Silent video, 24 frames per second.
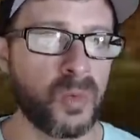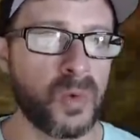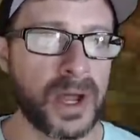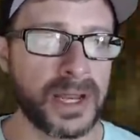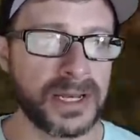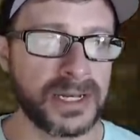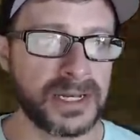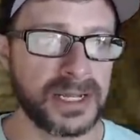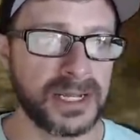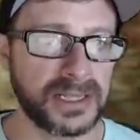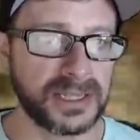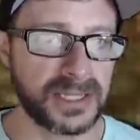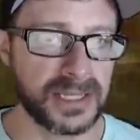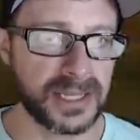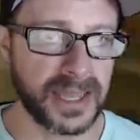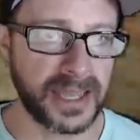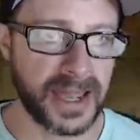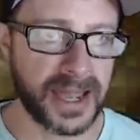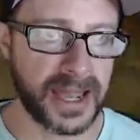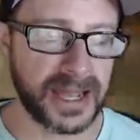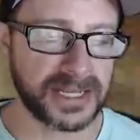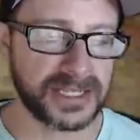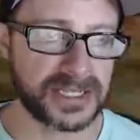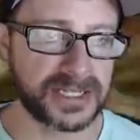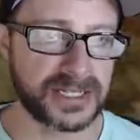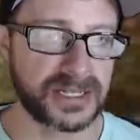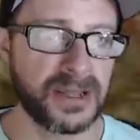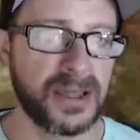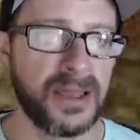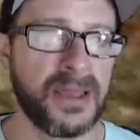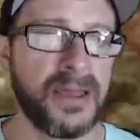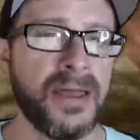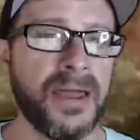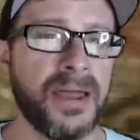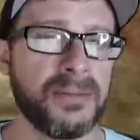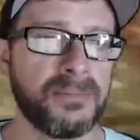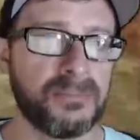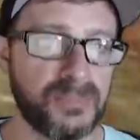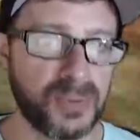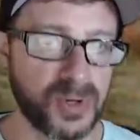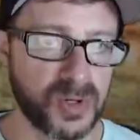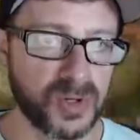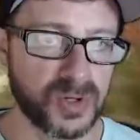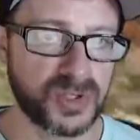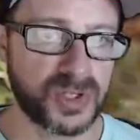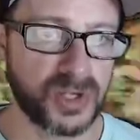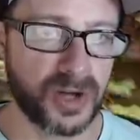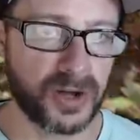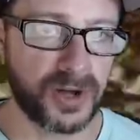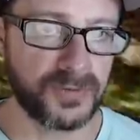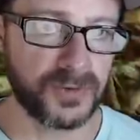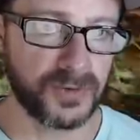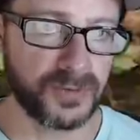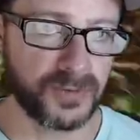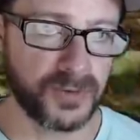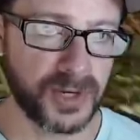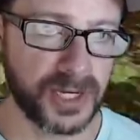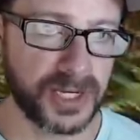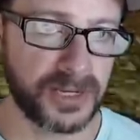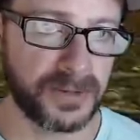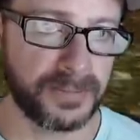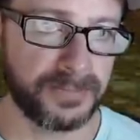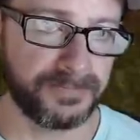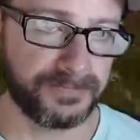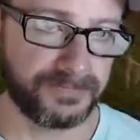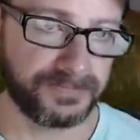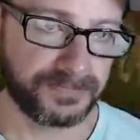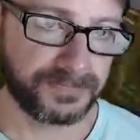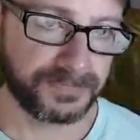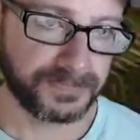when to hit the gas and boost off to freedom.